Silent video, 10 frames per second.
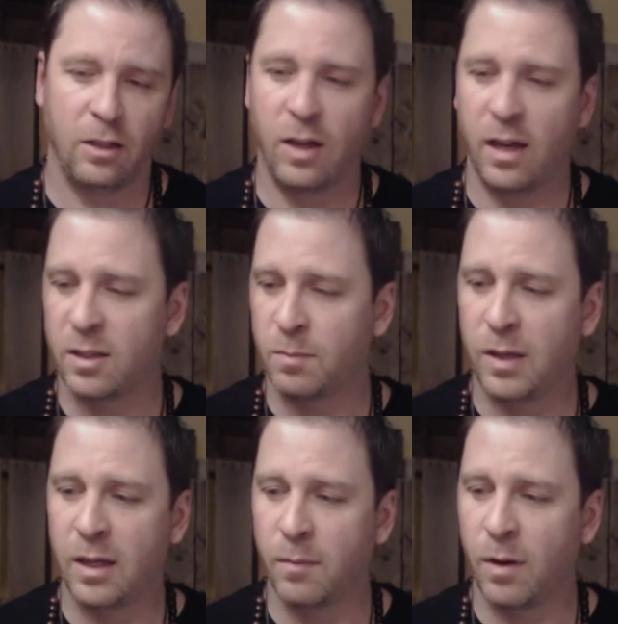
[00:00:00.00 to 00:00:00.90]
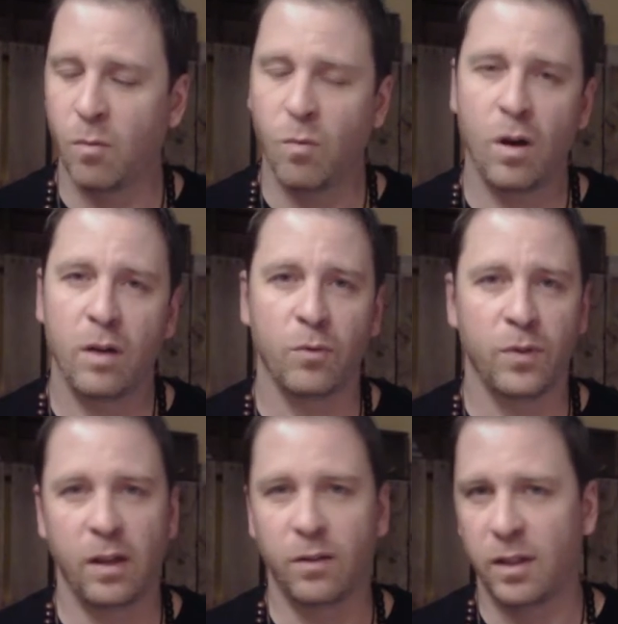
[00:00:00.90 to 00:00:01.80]
you can't speak about one
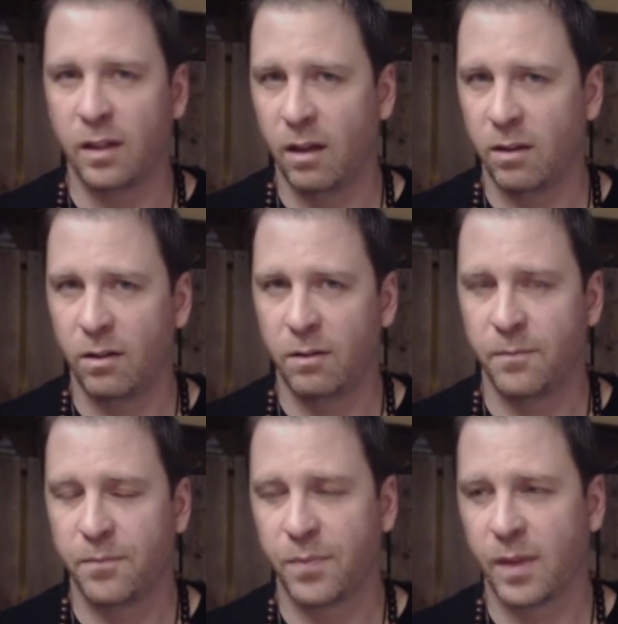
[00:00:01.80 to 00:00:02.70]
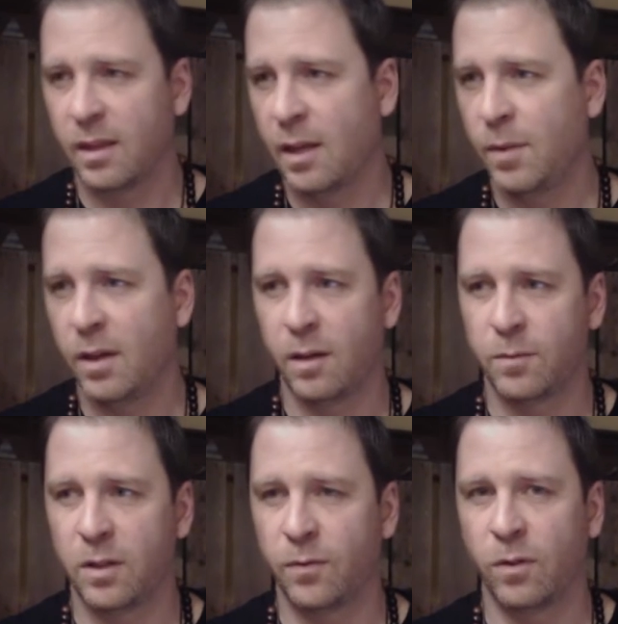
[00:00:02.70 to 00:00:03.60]
without the other, and that
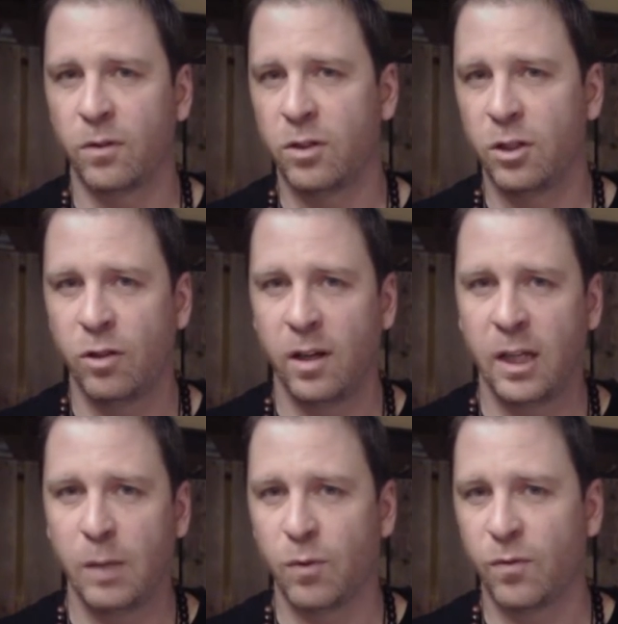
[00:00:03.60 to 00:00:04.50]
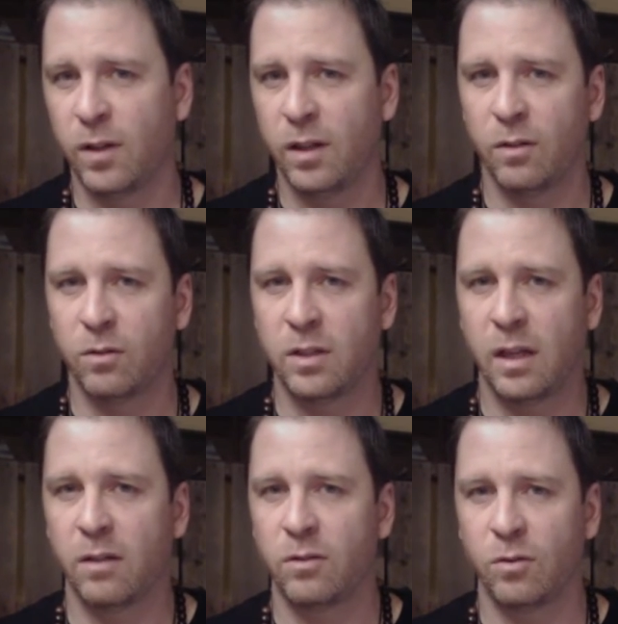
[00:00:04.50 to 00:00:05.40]
becomes difficult. So you try to keep your videos
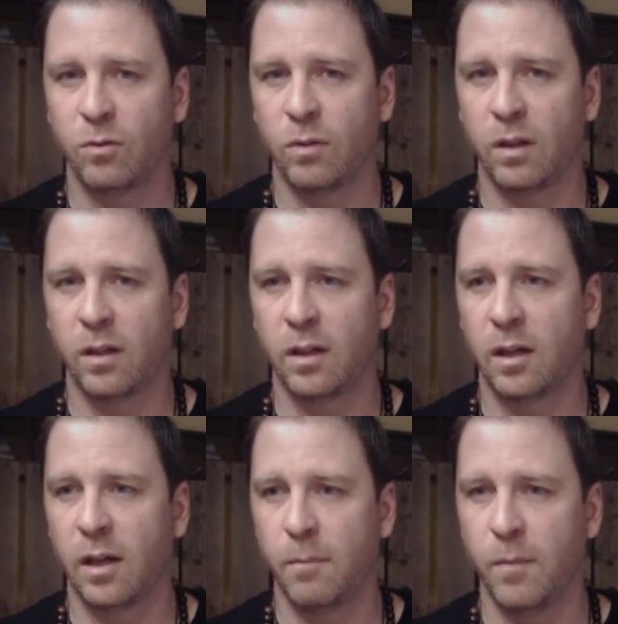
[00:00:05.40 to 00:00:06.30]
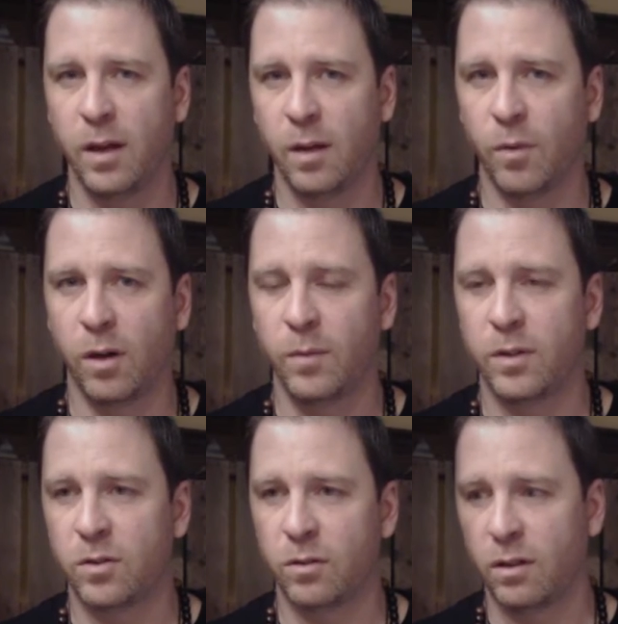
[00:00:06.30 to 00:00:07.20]
down to a minimum,
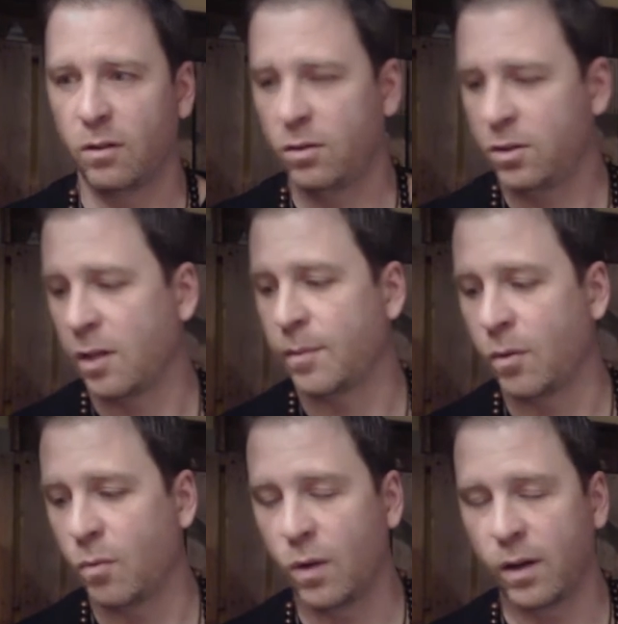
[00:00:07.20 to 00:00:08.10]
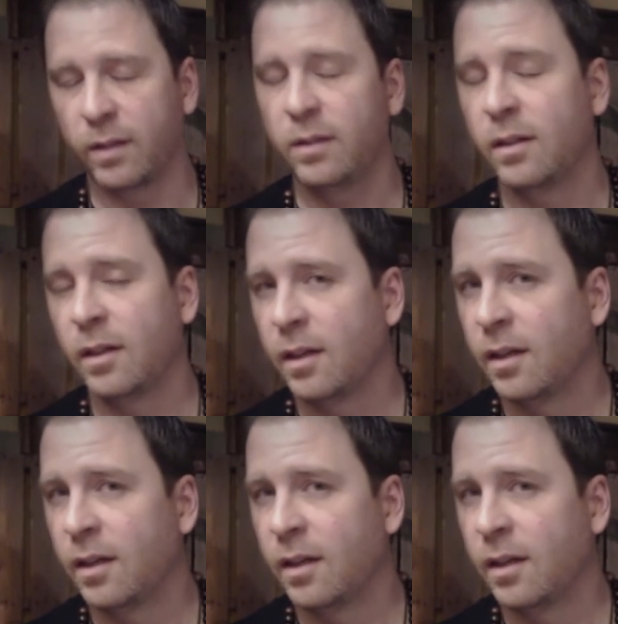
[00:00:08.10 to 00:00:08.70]
and so you can only talk about one,